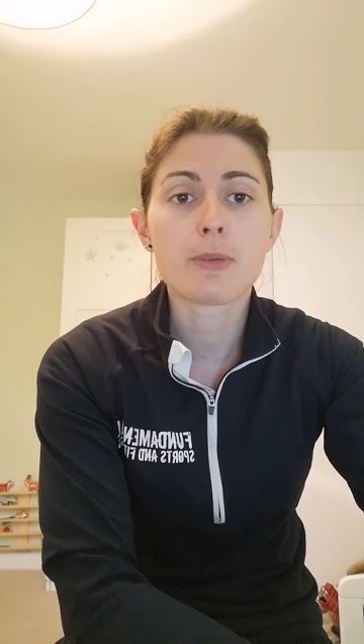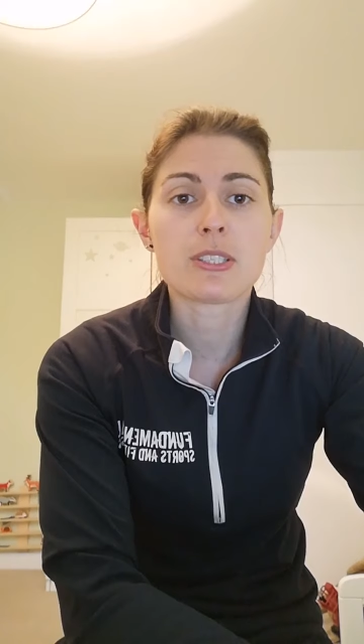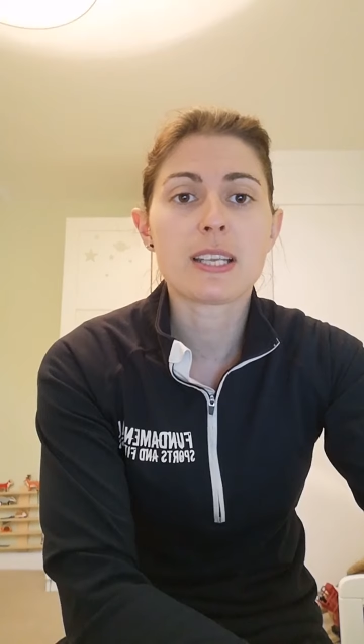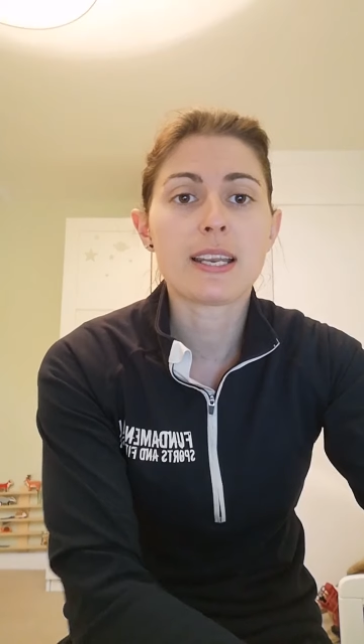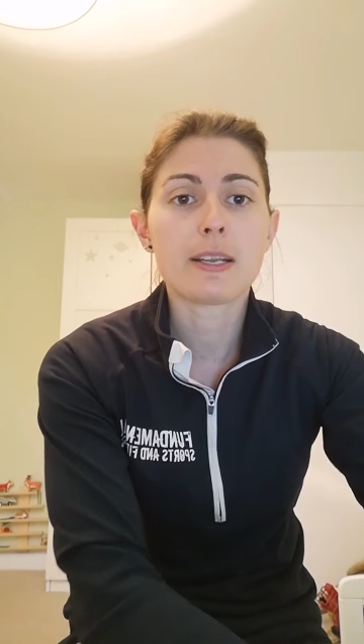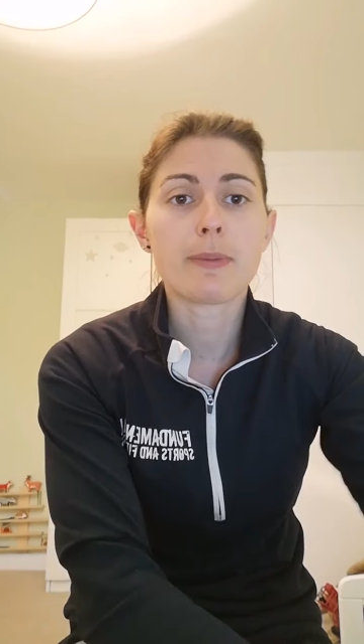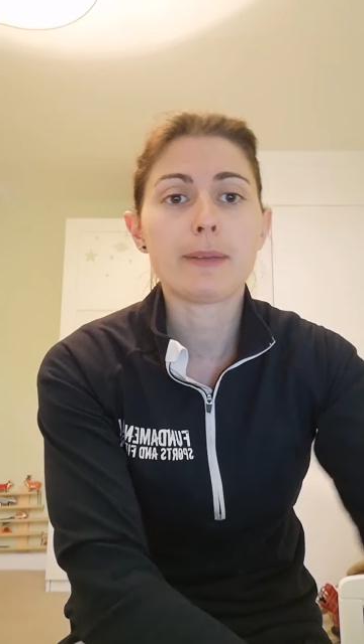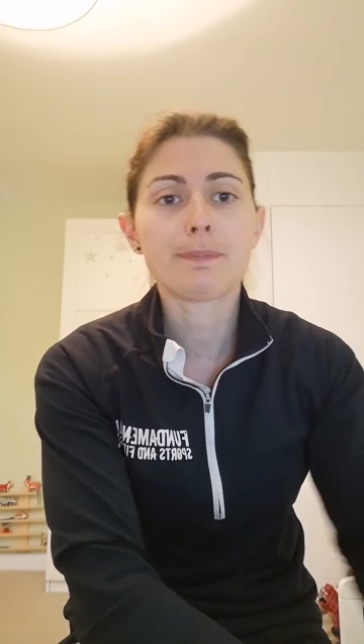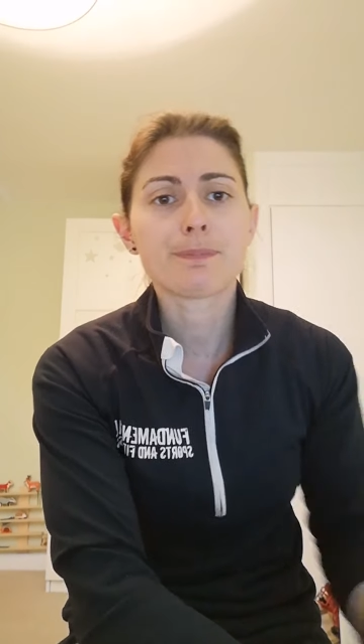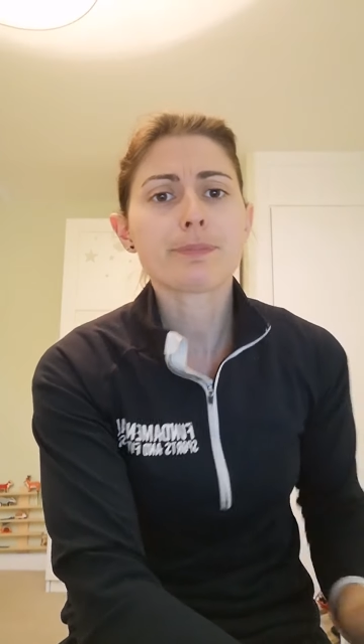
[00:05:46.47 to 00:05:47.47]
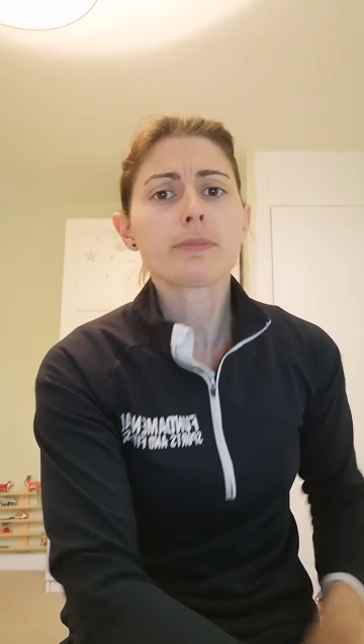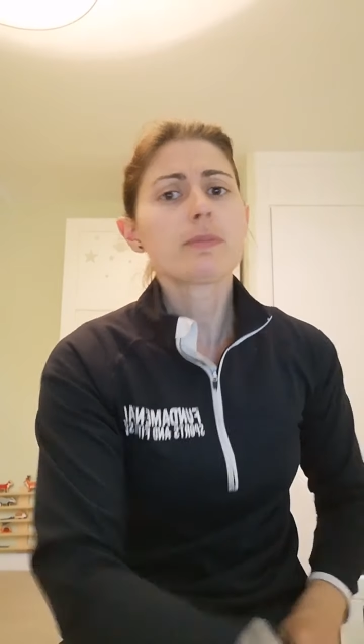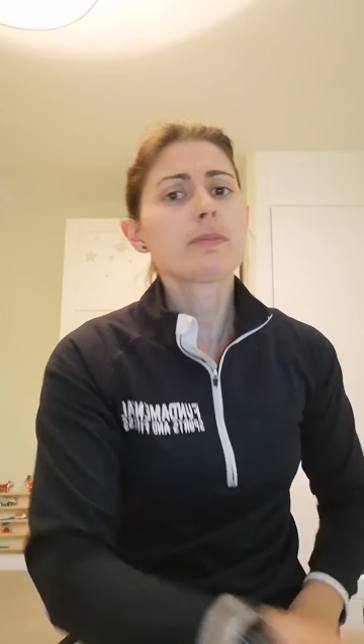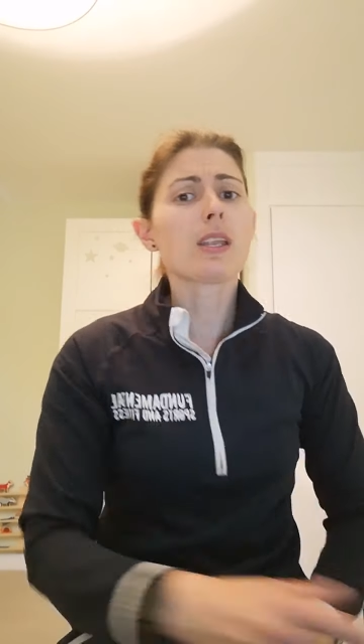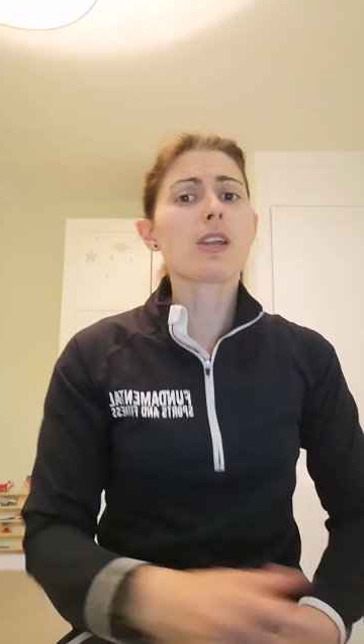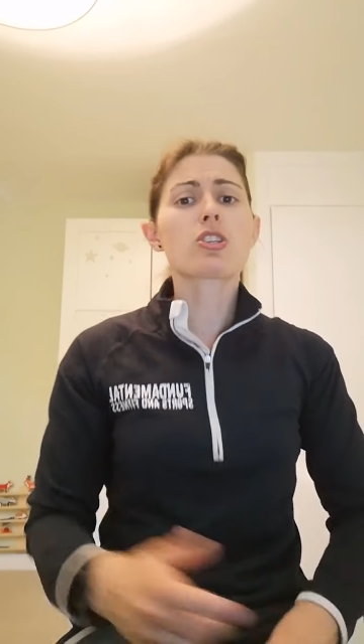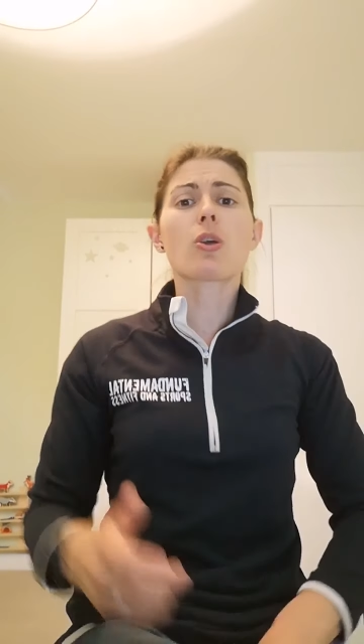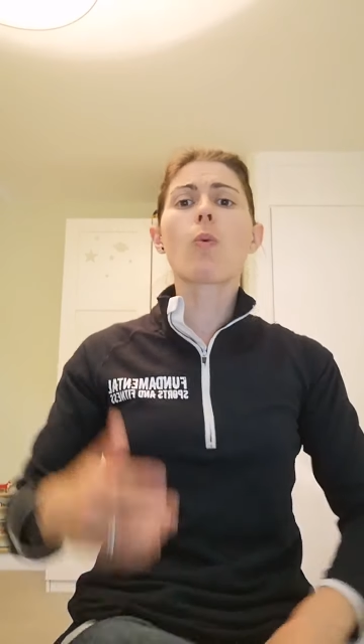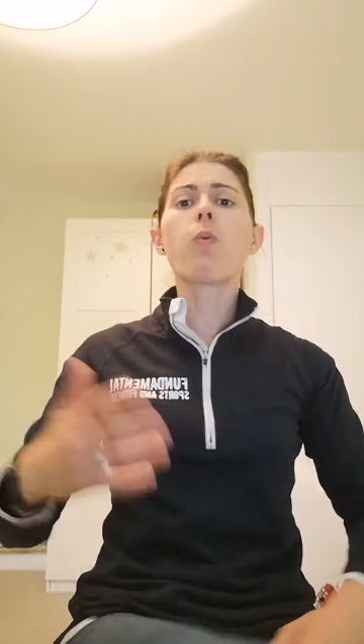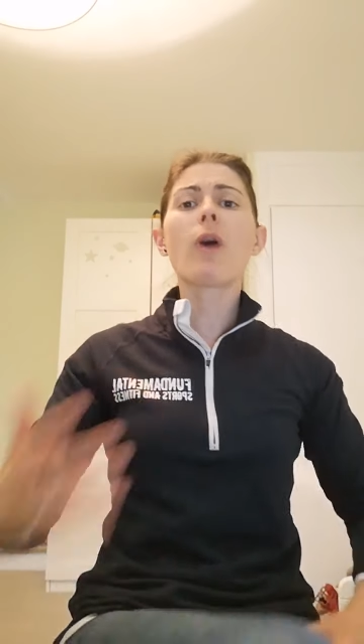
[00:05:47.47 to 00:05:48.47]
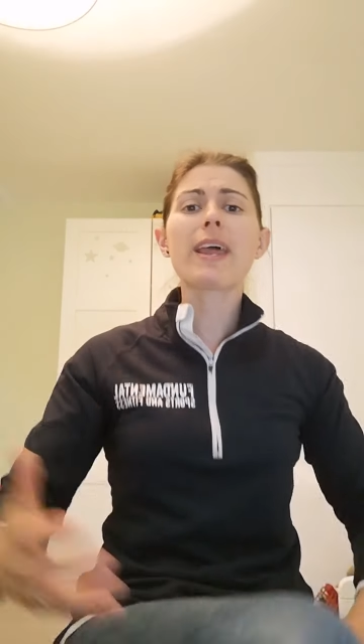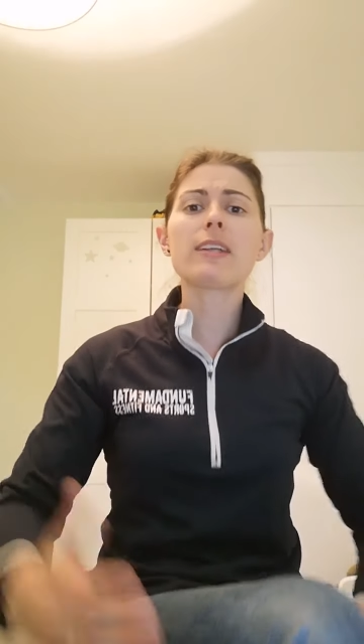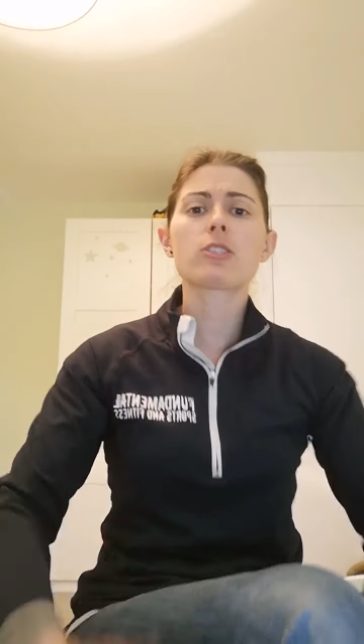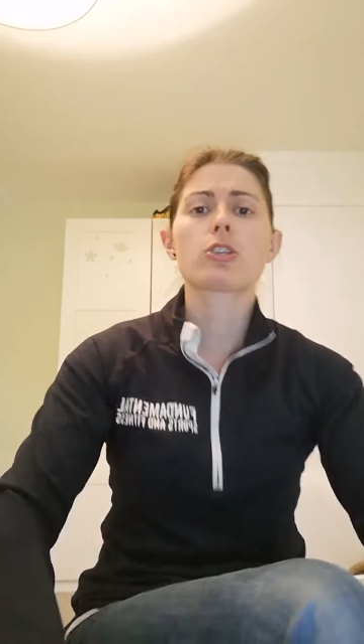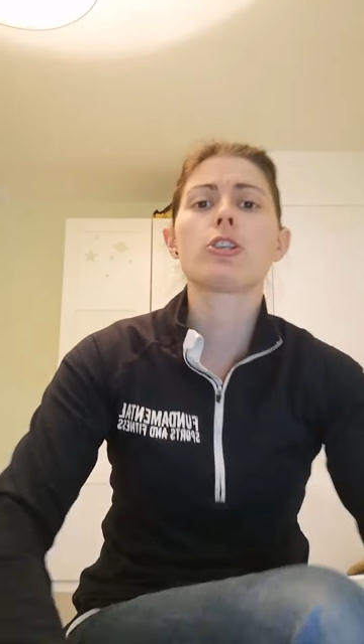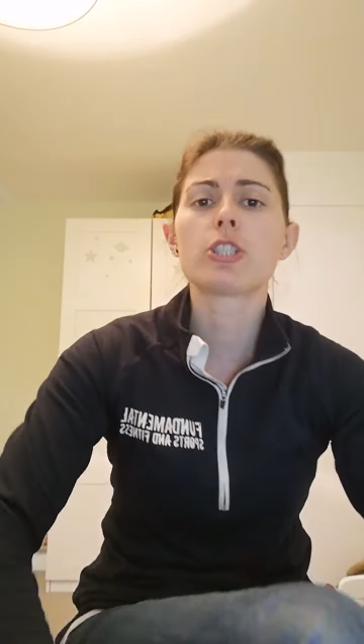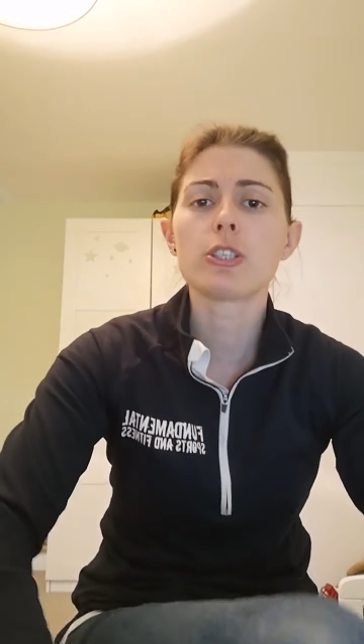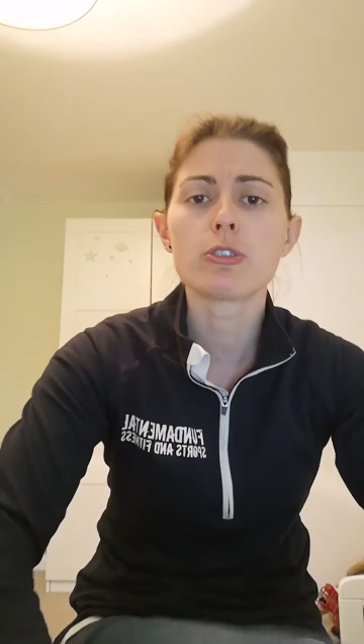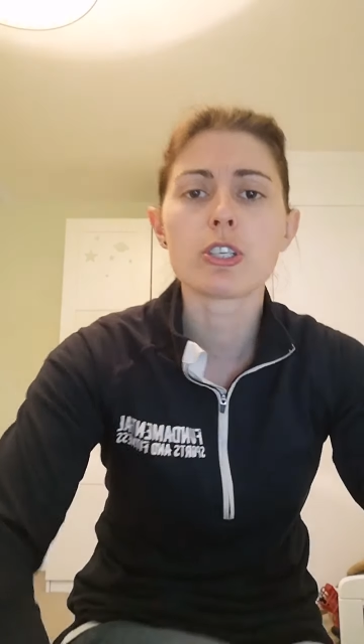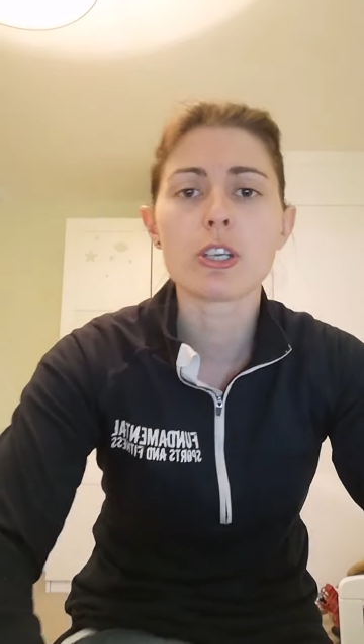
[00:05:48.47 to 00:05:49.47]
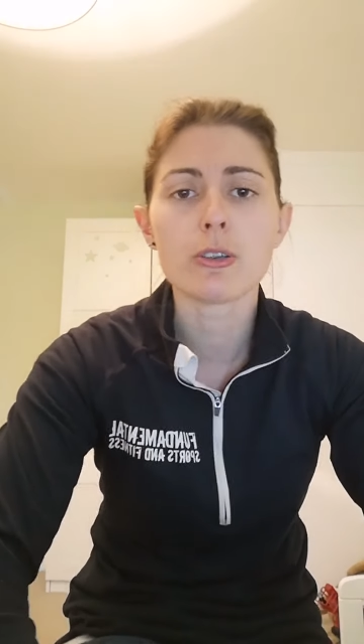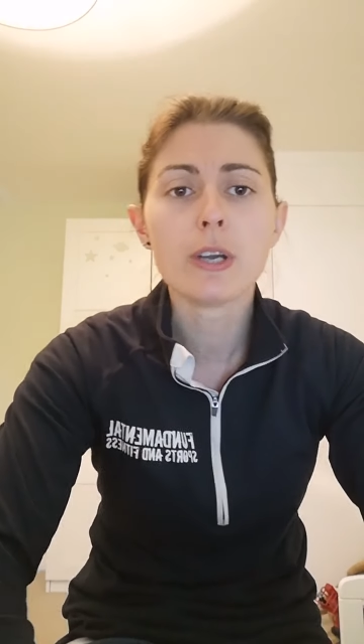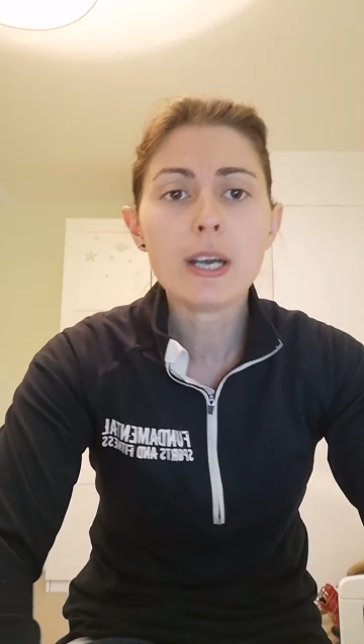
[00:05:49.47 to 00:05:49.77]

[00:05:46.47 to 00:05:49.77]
muscle a little bit. So what else could you do